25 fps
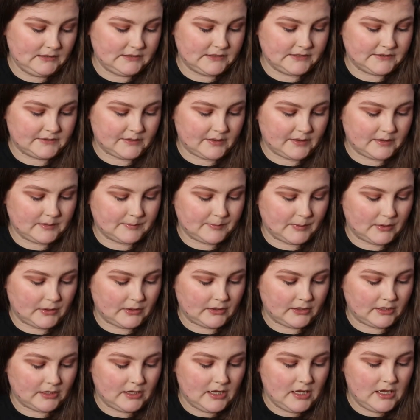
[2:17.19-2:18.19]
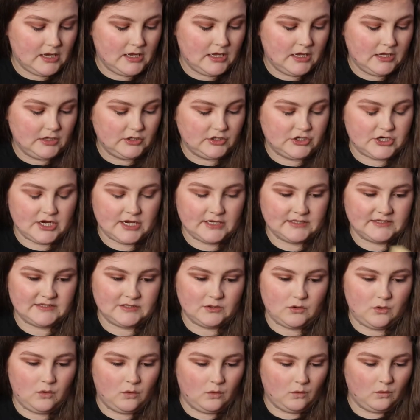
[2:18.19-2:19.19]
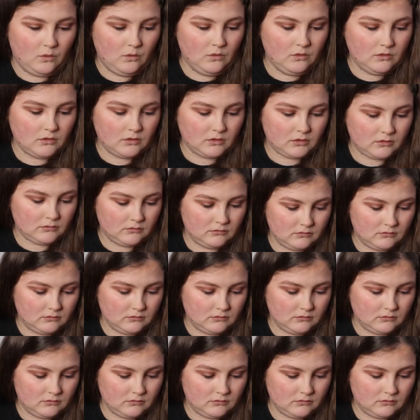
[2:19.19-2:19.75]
designed by Jez Hawk.